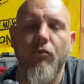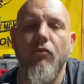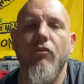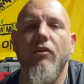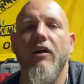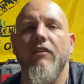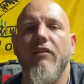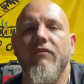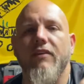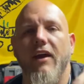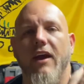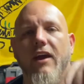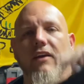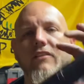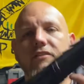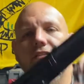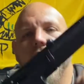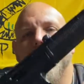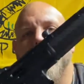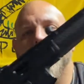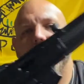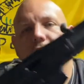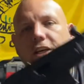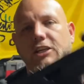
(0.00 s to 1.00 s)
have had
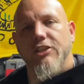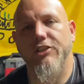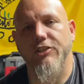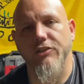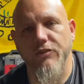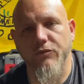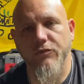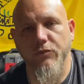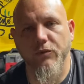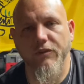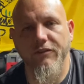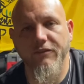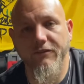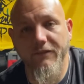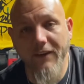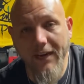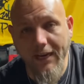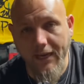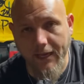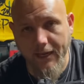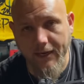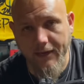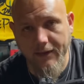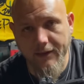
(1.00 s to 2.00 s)
some issues with
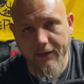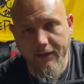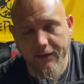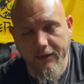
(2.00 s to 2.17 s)
feeding.